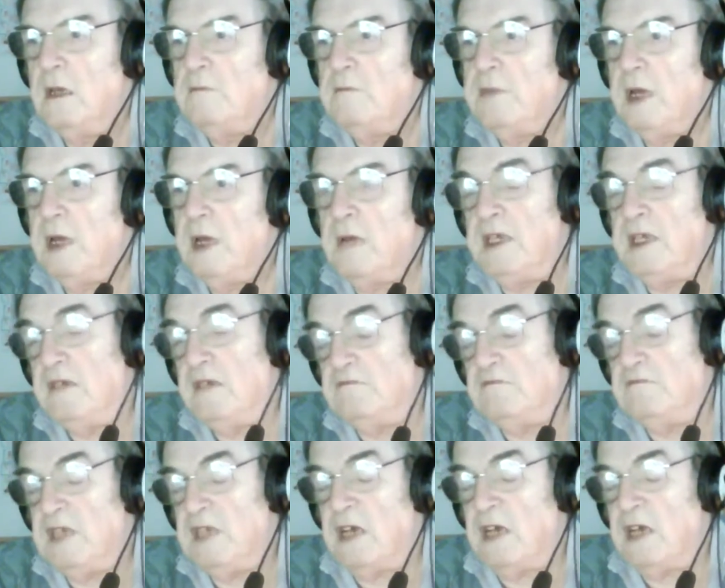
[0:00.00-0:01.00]
But I mean,
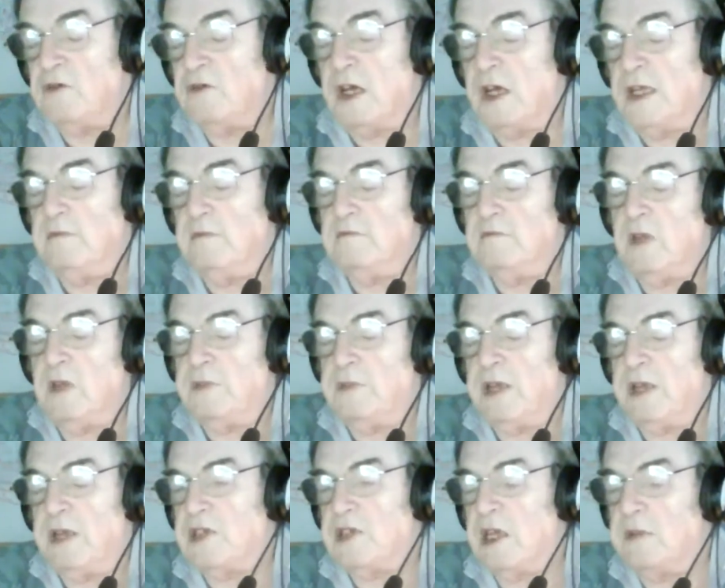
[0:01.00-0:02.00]
yeah, all right. I'll be
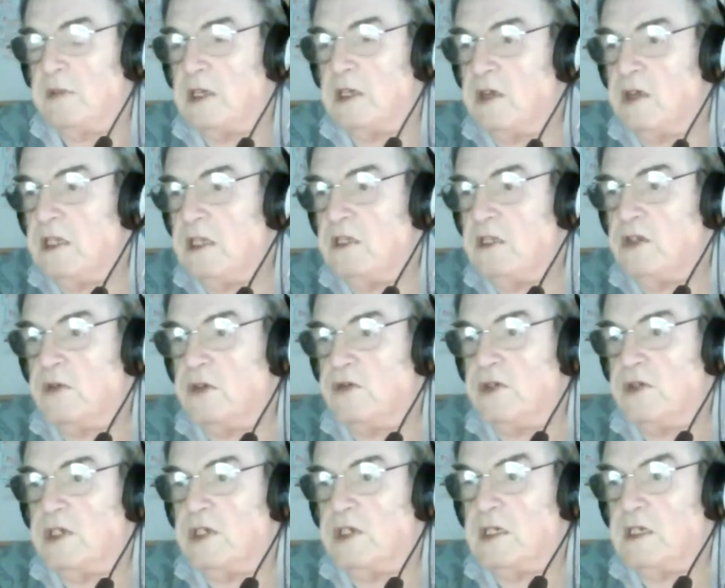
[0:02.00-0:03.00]
upset if I don't get the
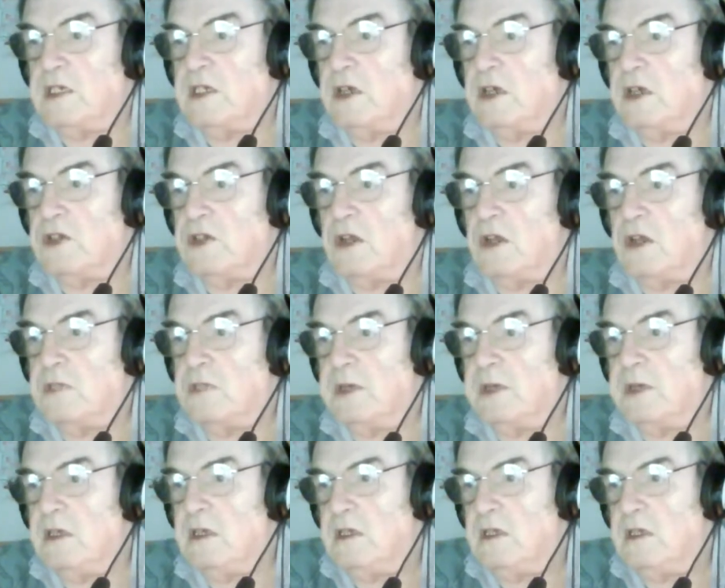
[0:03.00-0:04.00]
$260 odd,
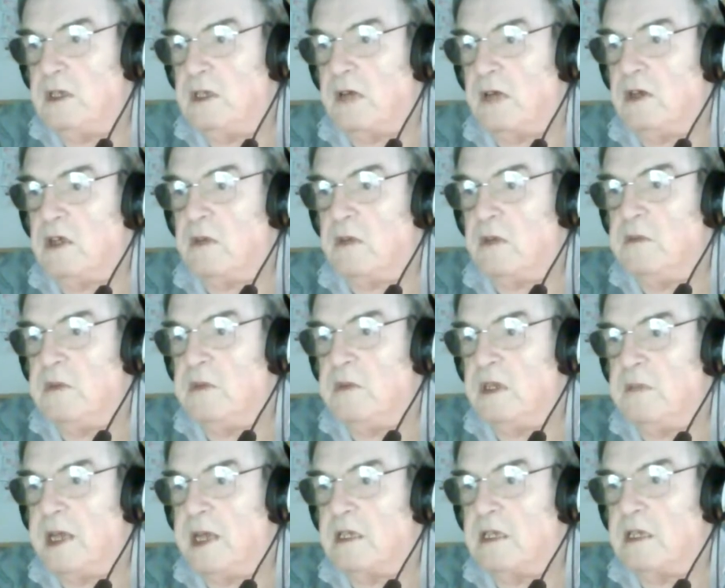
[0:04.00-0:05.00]
but you know, I got my money
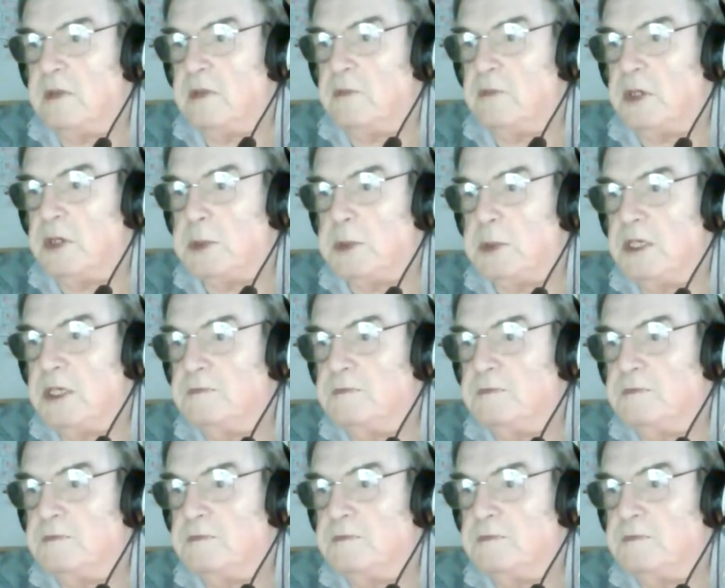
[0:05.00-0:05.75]
back at a bit of profit.